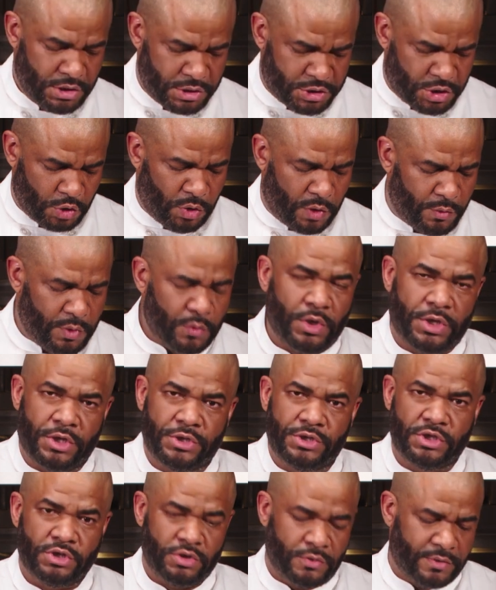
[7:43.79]
So what we want to
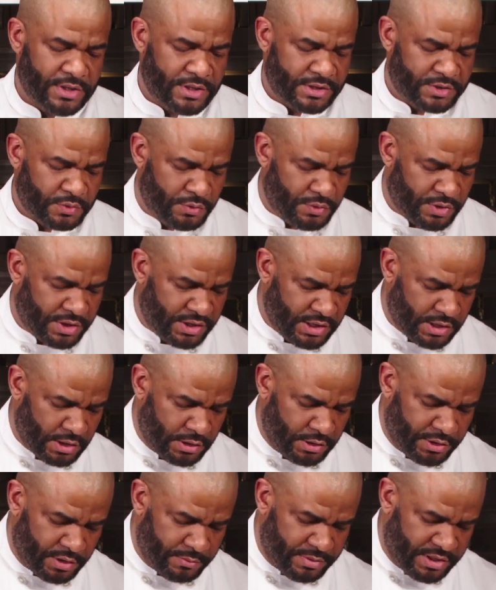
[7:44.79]
do is we want to get a
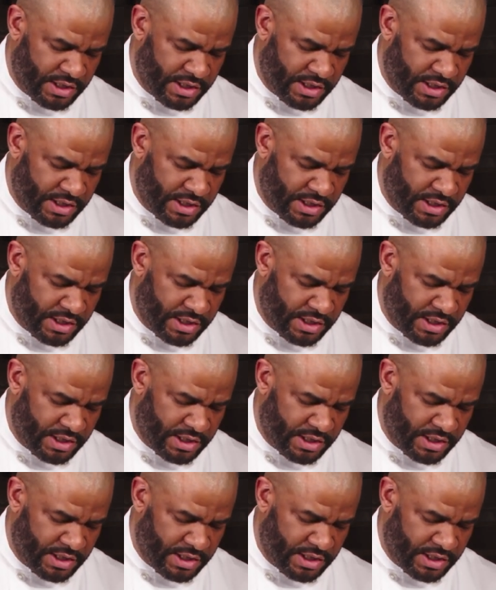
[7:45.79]
little